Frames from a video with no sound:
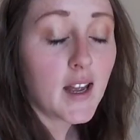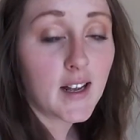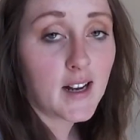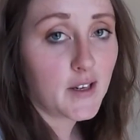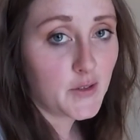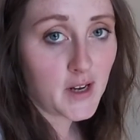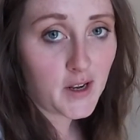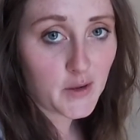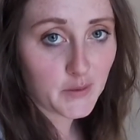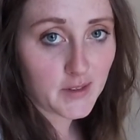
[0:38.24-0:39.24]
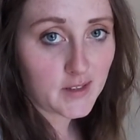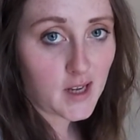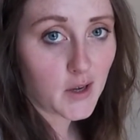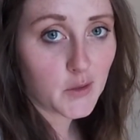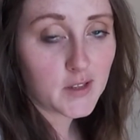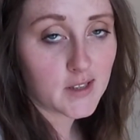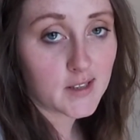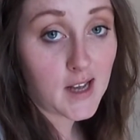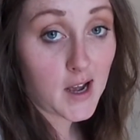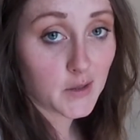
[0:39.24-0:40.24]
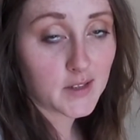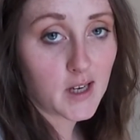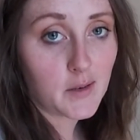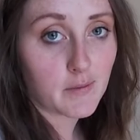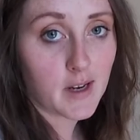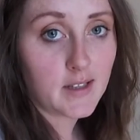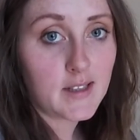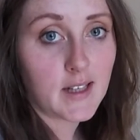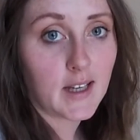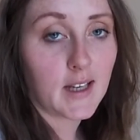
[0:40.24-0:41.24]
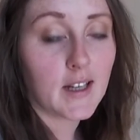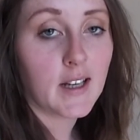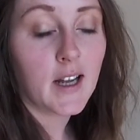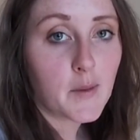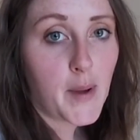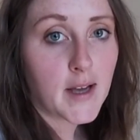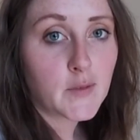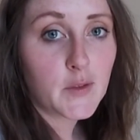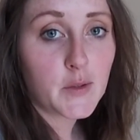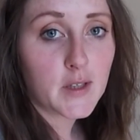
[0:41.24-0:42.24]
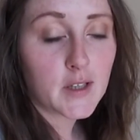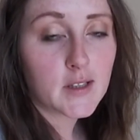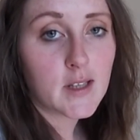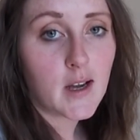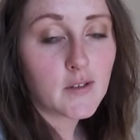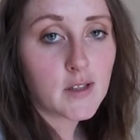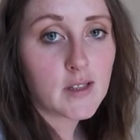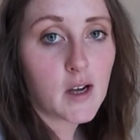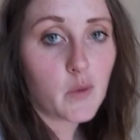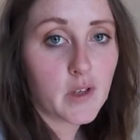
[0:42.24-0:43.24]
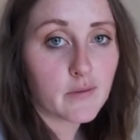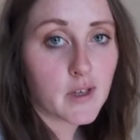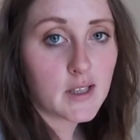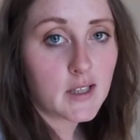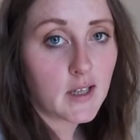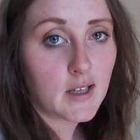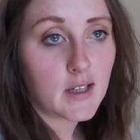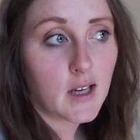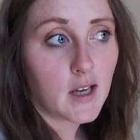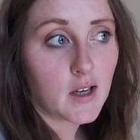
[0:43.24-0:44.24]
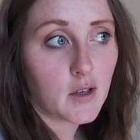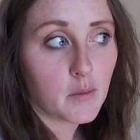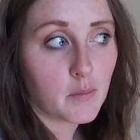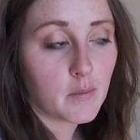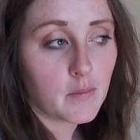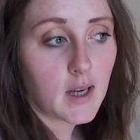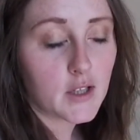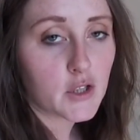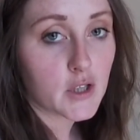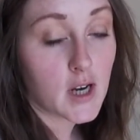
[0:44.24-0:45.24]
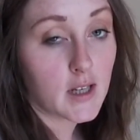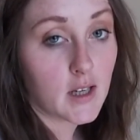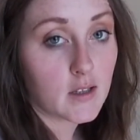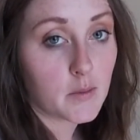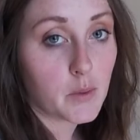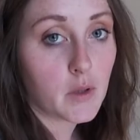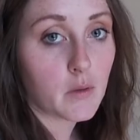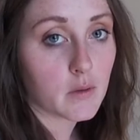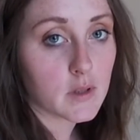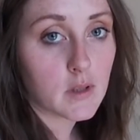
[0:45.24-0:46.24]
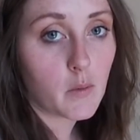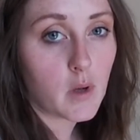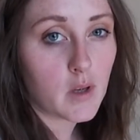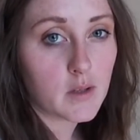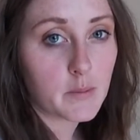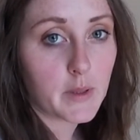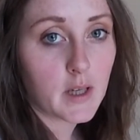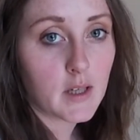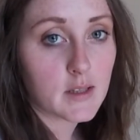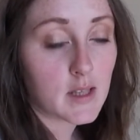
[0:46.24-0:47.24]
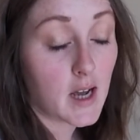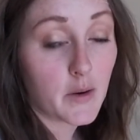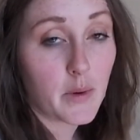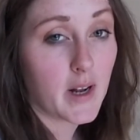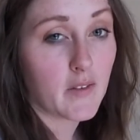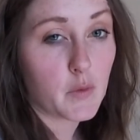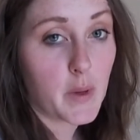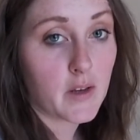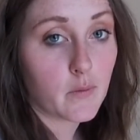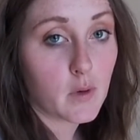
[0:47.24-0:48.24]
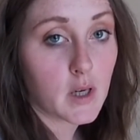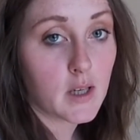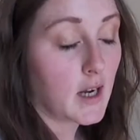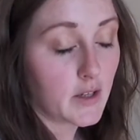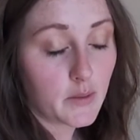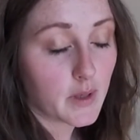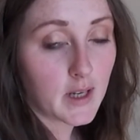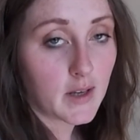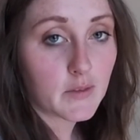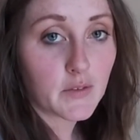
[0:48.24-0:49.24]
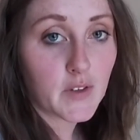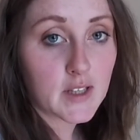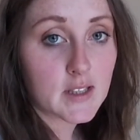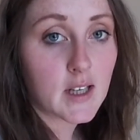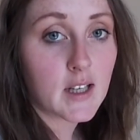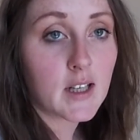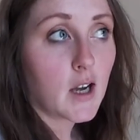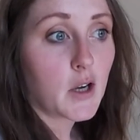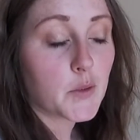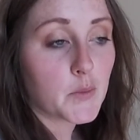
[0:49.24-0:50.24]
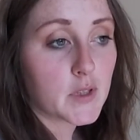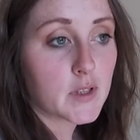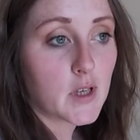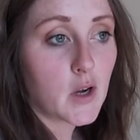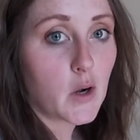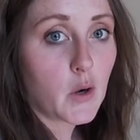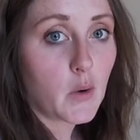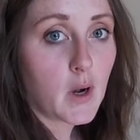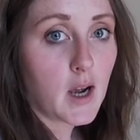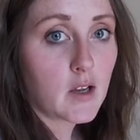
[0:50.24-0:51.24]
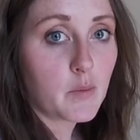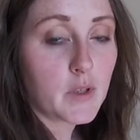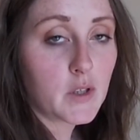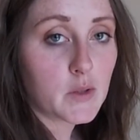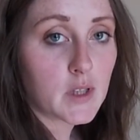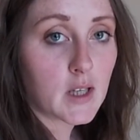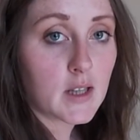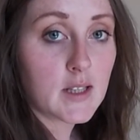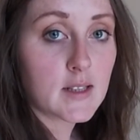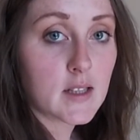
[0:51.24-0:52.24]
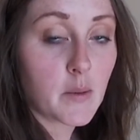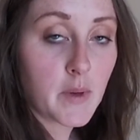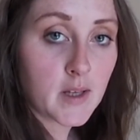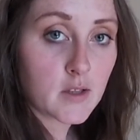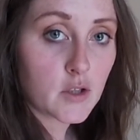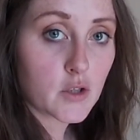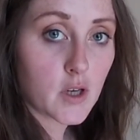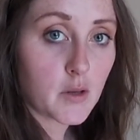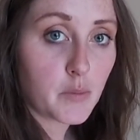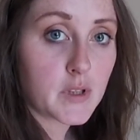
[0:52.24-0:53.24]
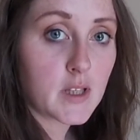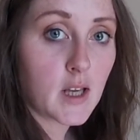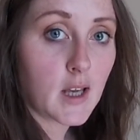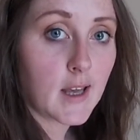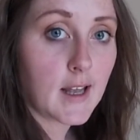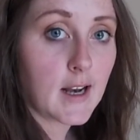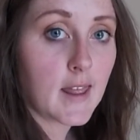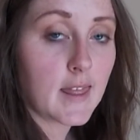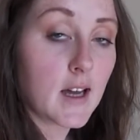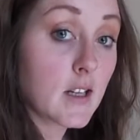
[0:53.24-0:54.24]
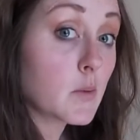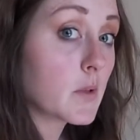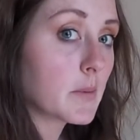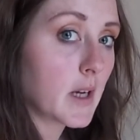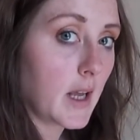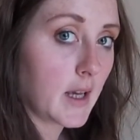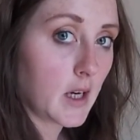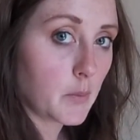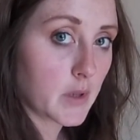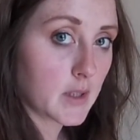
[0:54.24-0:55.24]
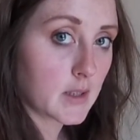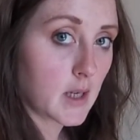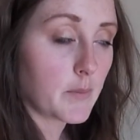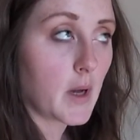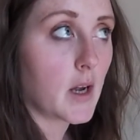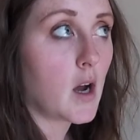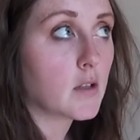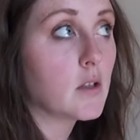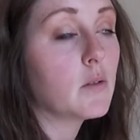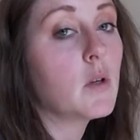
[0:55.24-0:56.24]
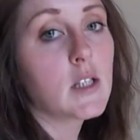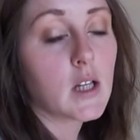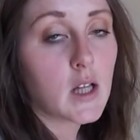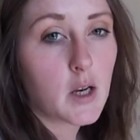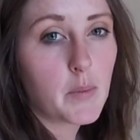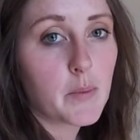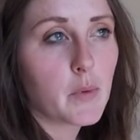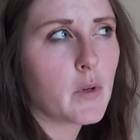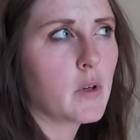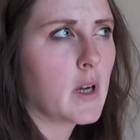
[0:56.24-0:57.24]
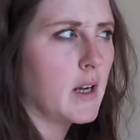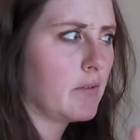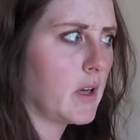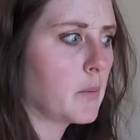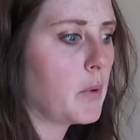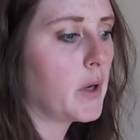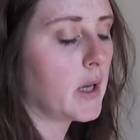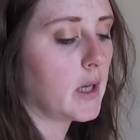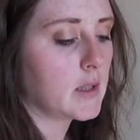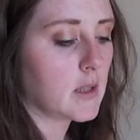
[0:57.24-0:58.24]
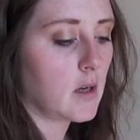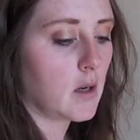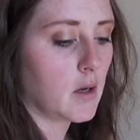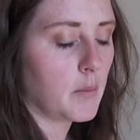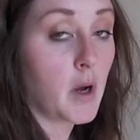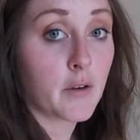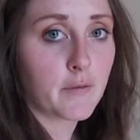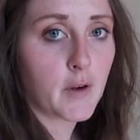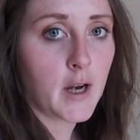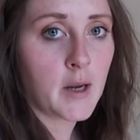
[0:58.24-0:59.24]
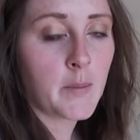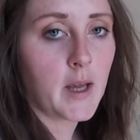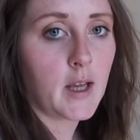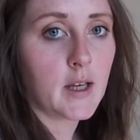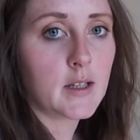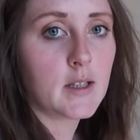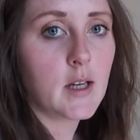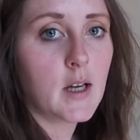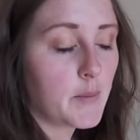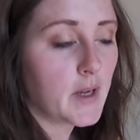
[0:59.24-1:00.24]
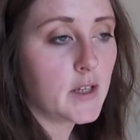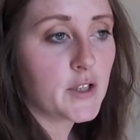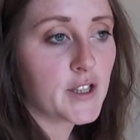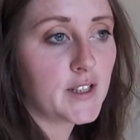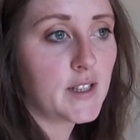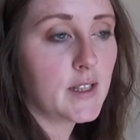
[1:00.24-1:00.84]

and I do not own this house. This is a house that I rent, and the past few years, the houses that we have rented, I try not to put holes in the walls because I don't want to have to pay for it. I don't want to have to fix it. So I've been using these command strips, and that is what I'm going to hang it up with this time. I also see a lot of people kind of like put it on a frame, and I'm not interested